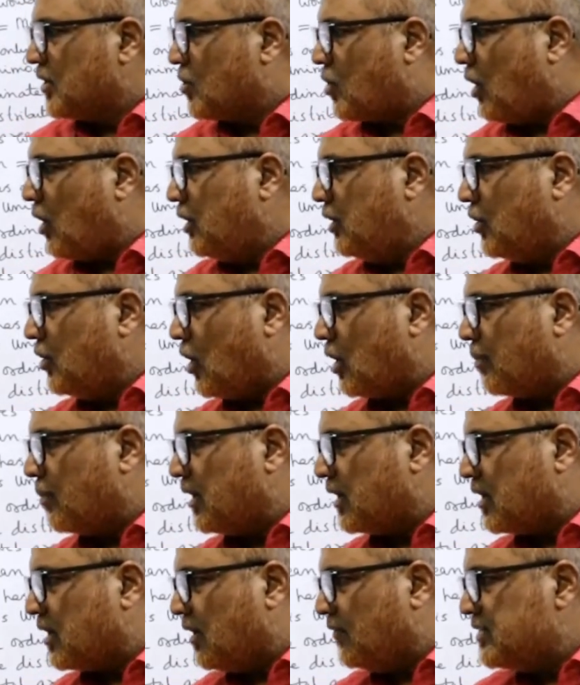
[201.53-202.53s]
Called
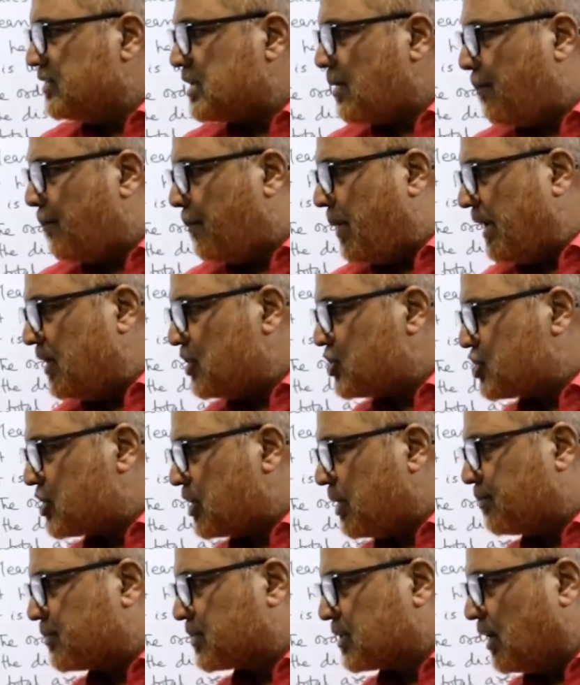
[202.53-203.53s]
normal curve is a
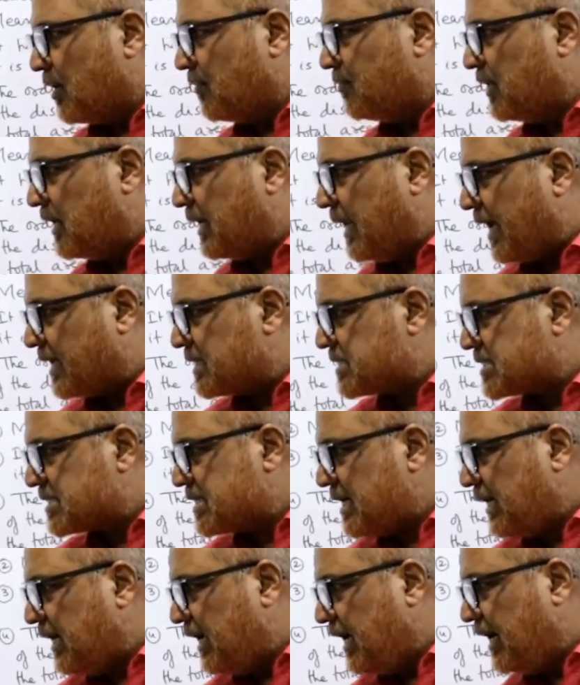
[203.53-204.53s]
bell-shaped curve that
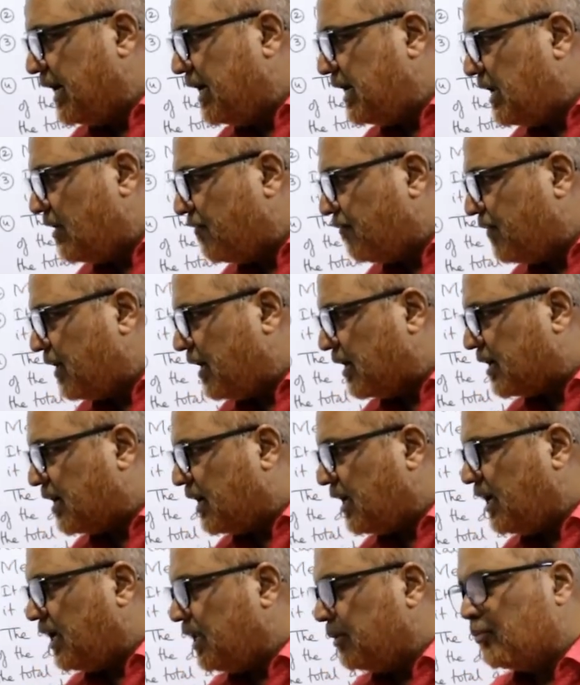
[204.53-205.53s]
extends
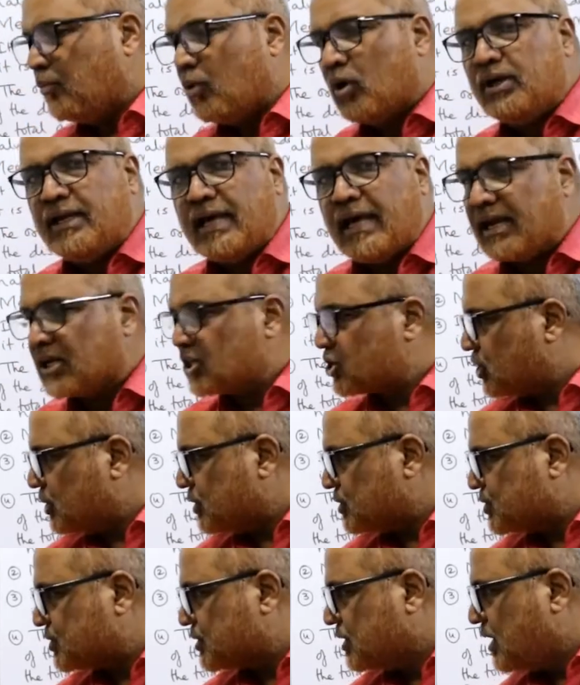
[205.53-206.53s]
indefinitely in both
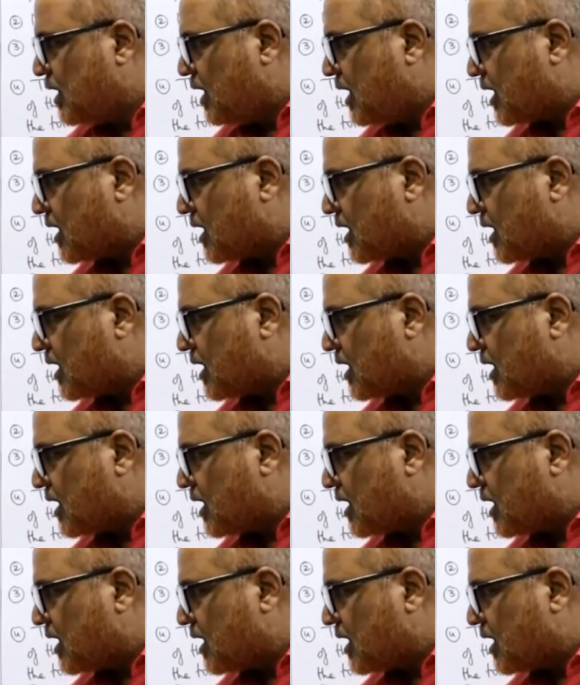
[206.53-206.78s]
directions,